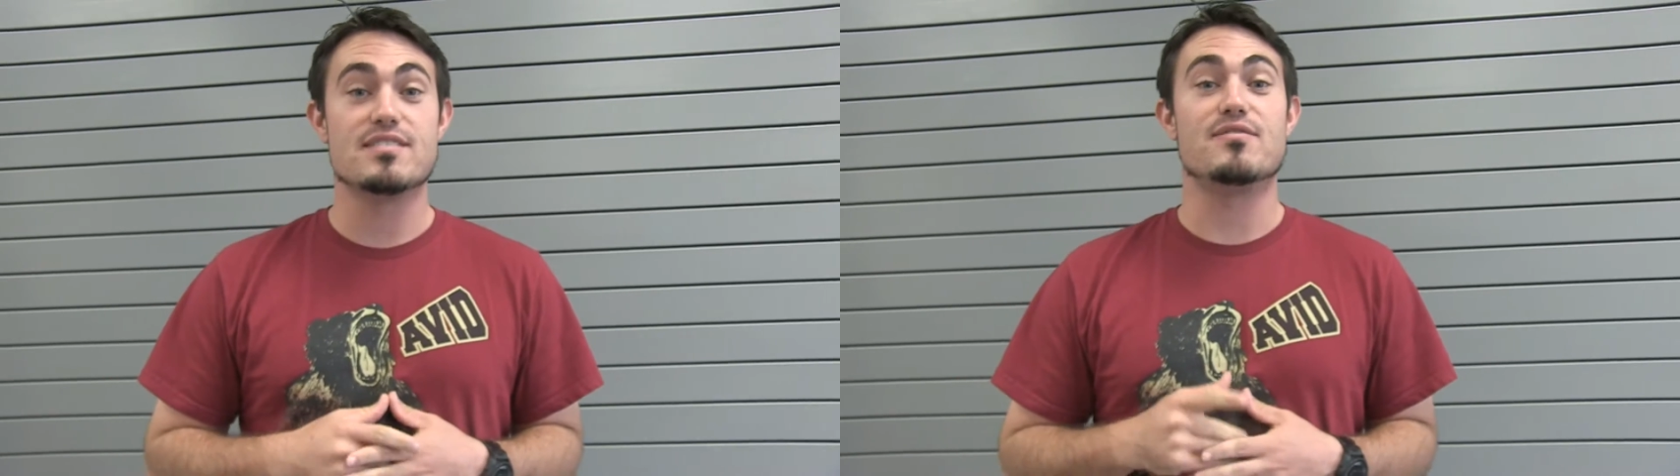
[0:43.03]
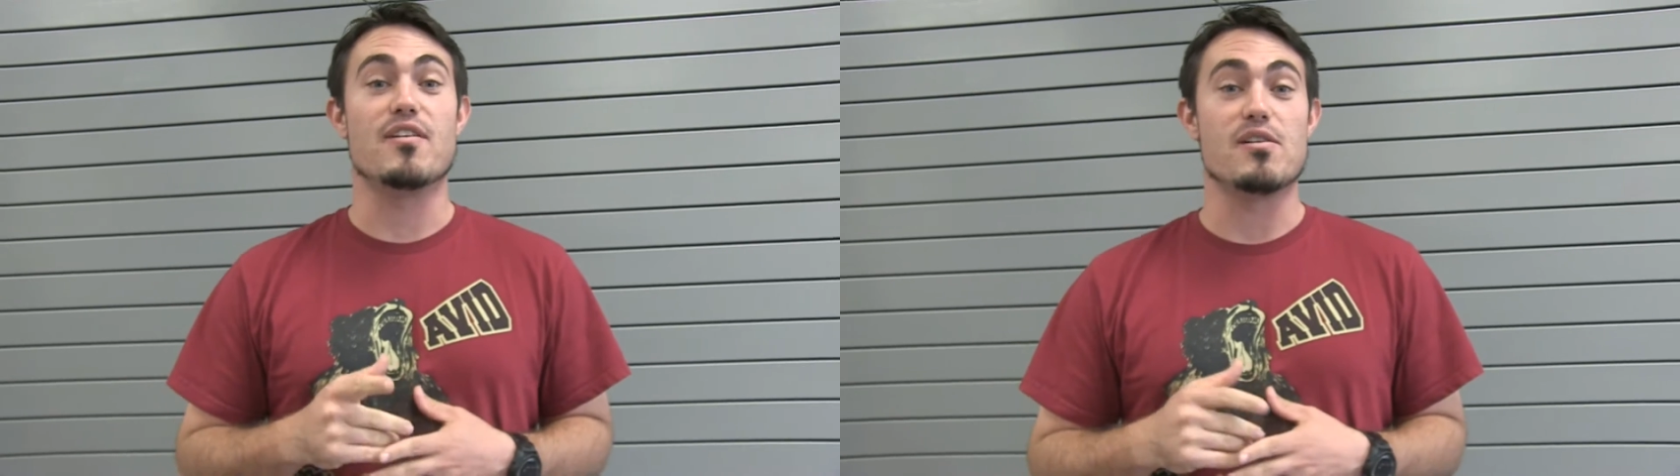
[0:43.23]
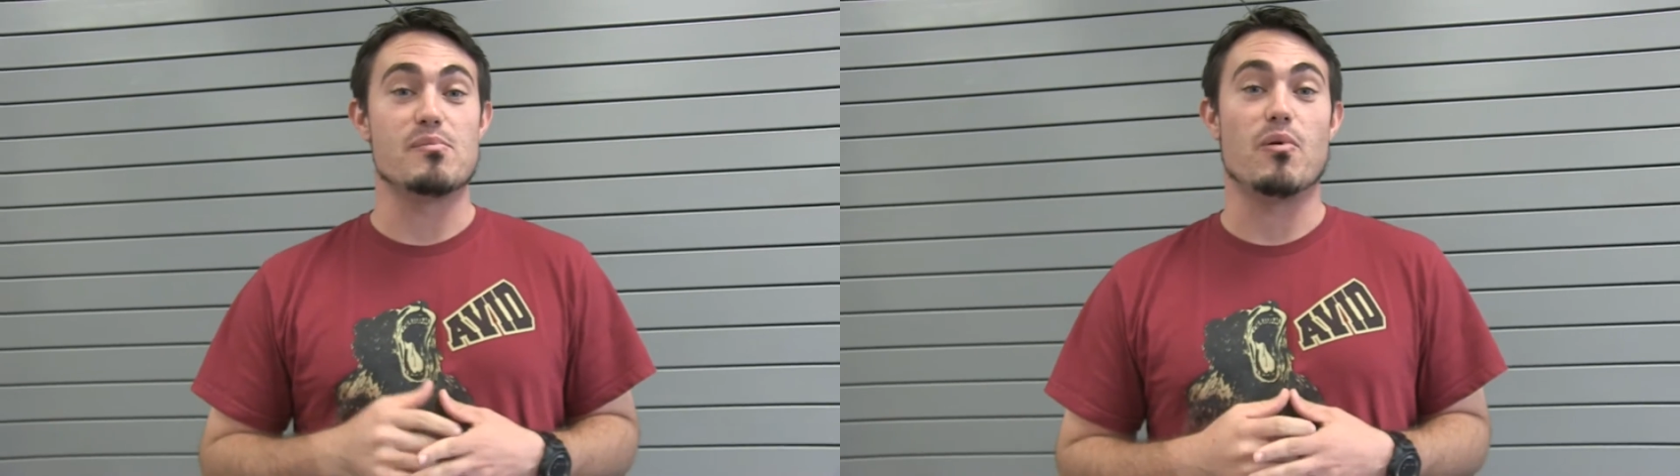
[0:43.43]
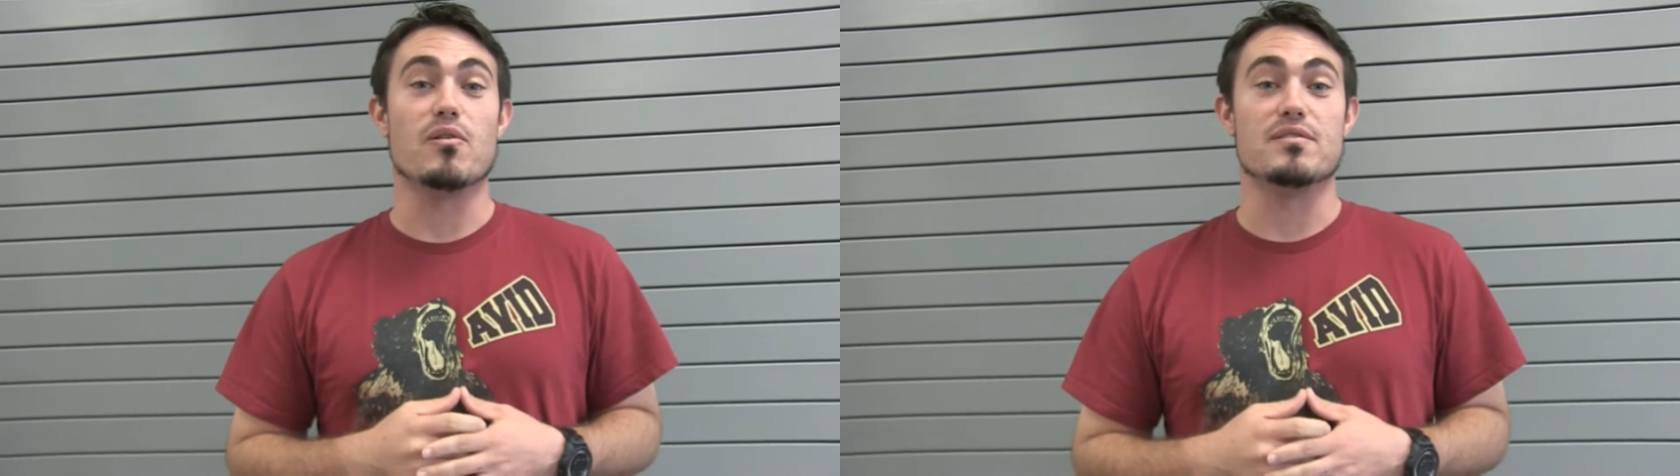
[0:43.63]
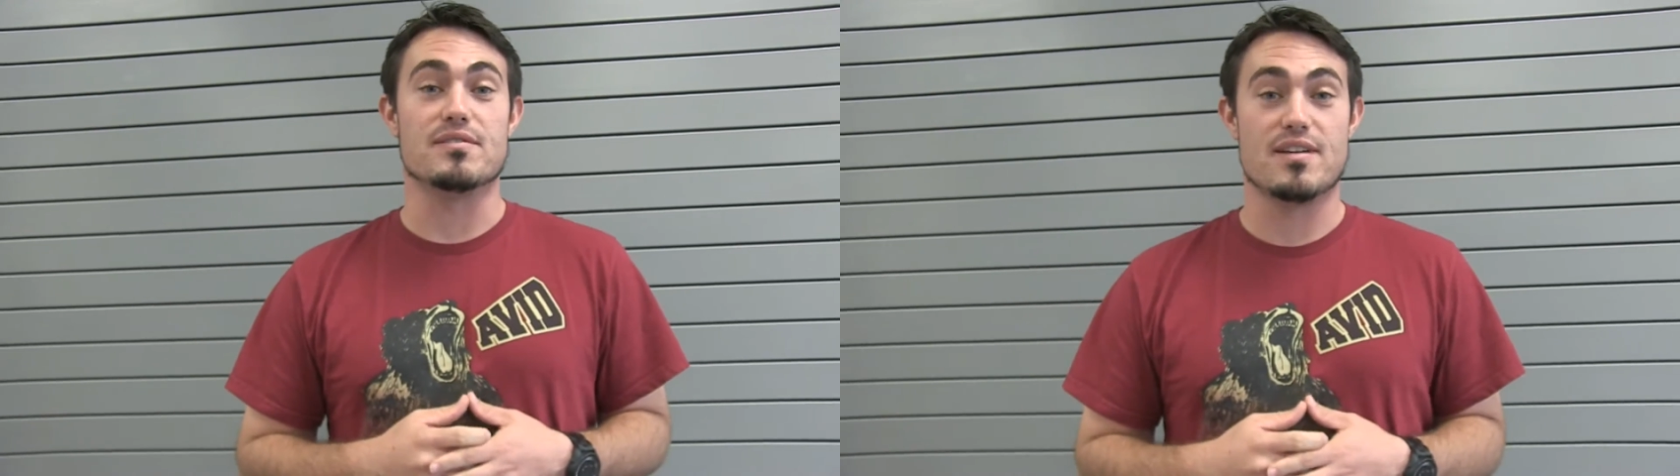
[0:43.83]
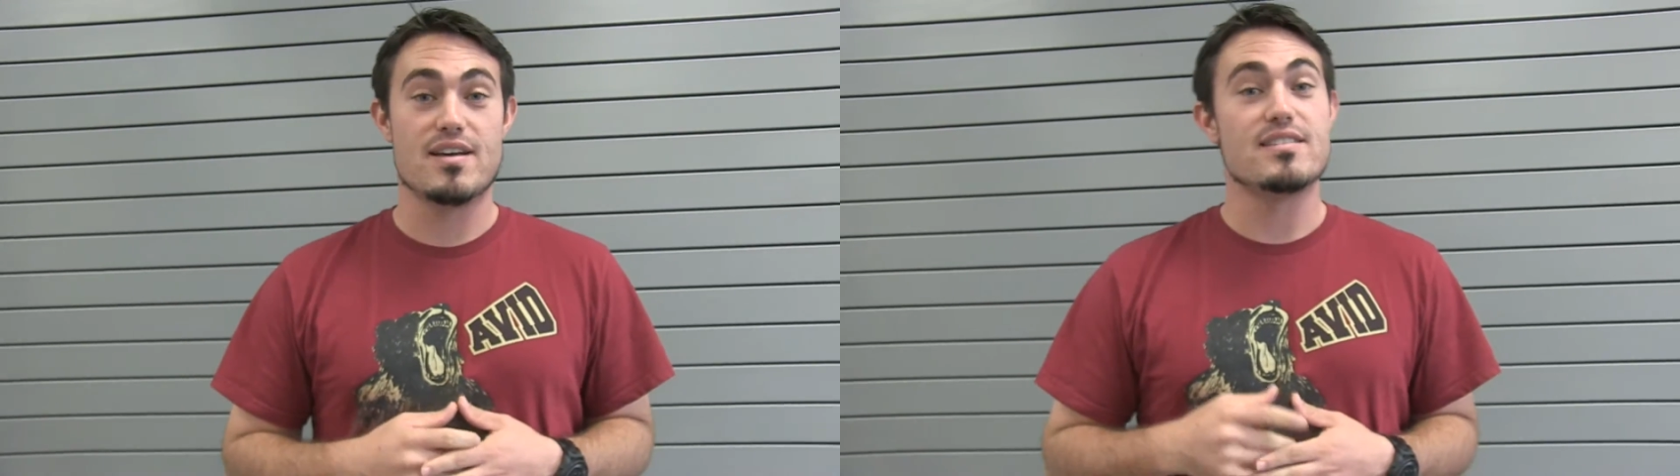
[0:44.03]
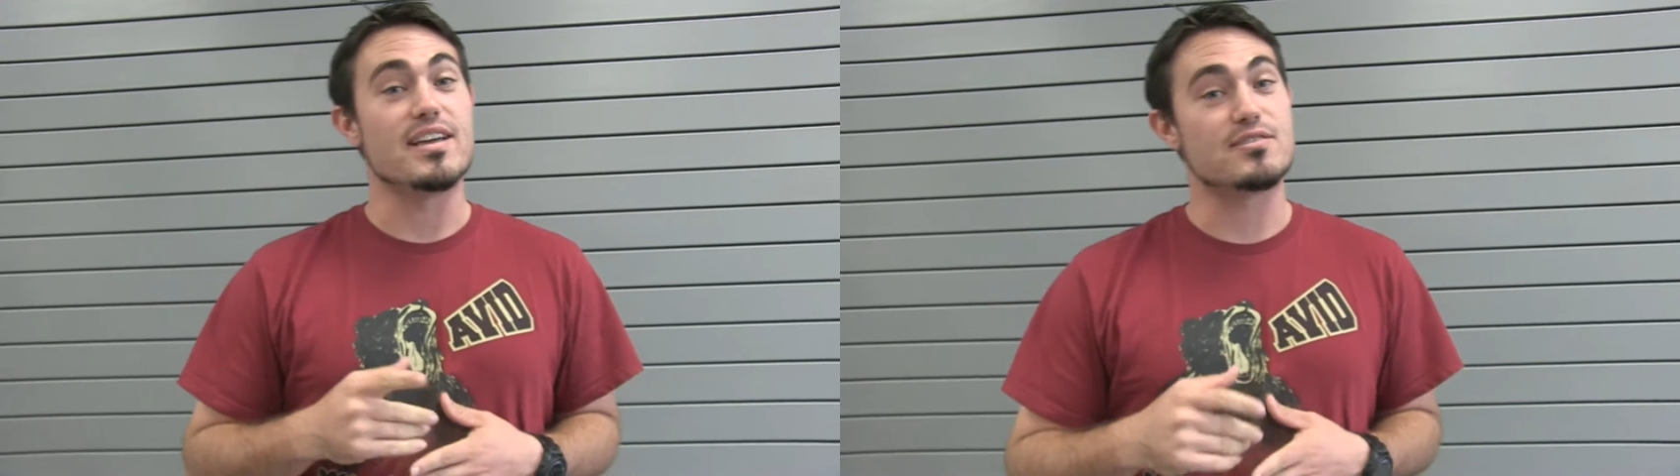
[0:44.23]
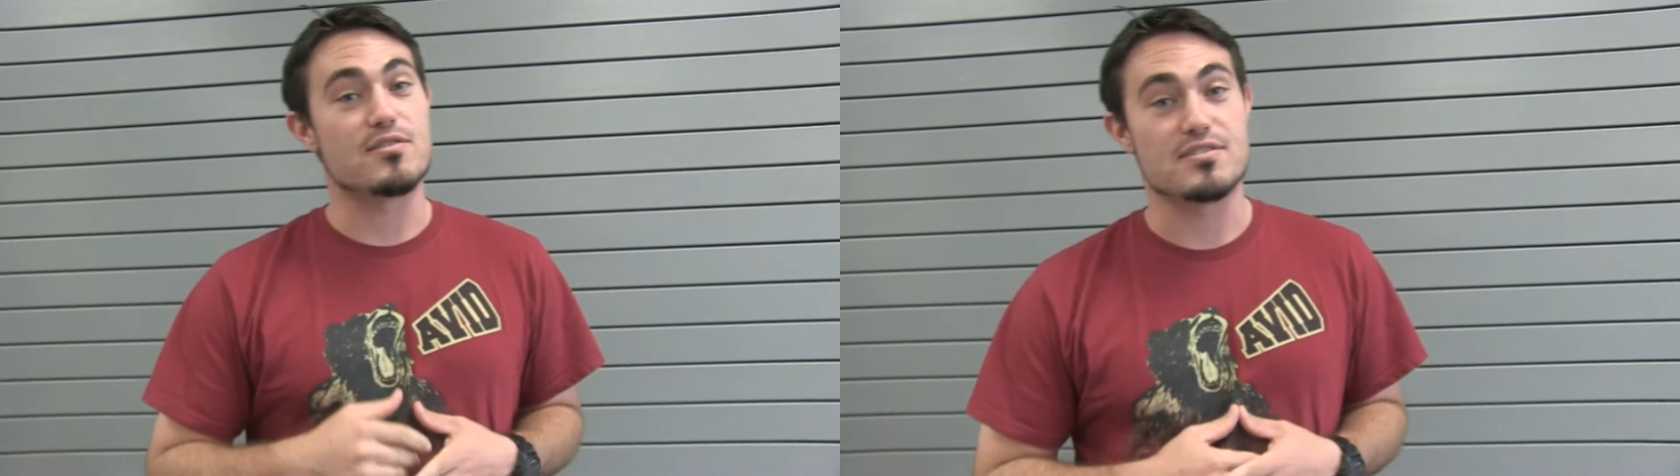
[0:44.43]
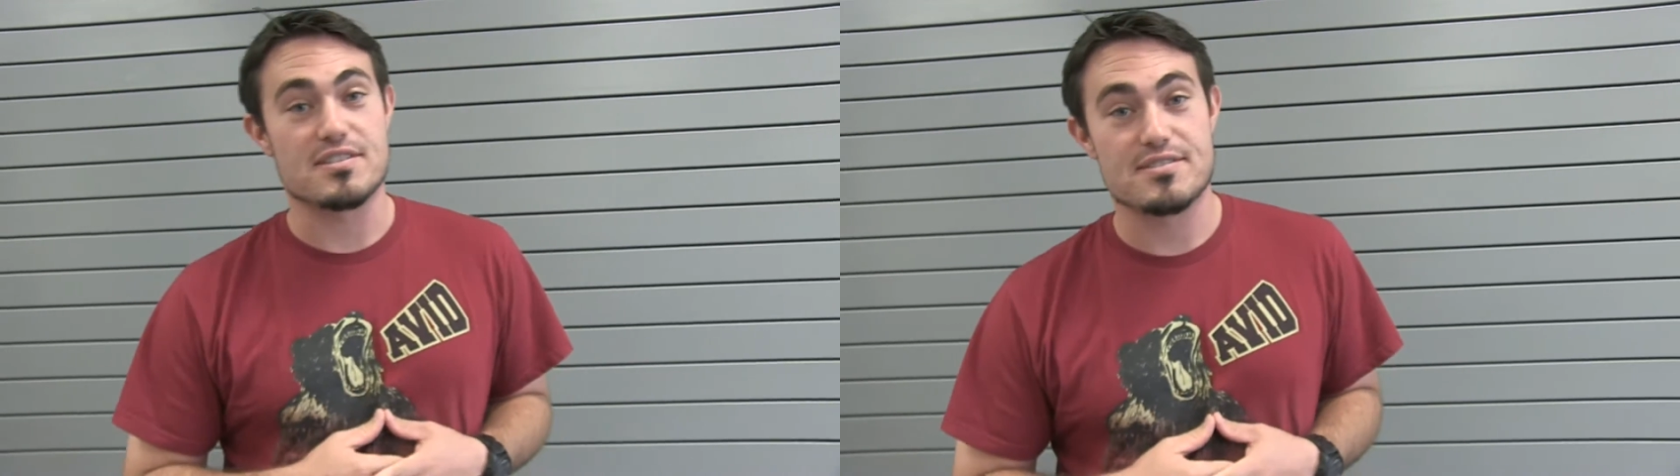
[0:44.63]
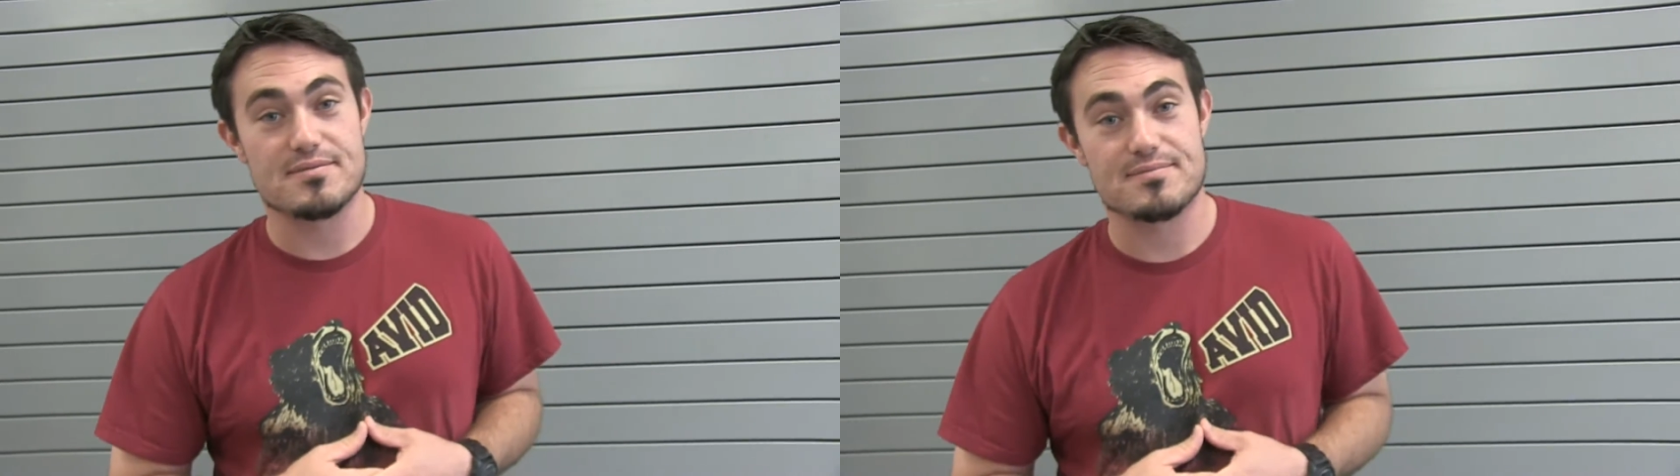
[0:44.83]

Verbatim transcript: It's very important. Thanks, Grizzlies.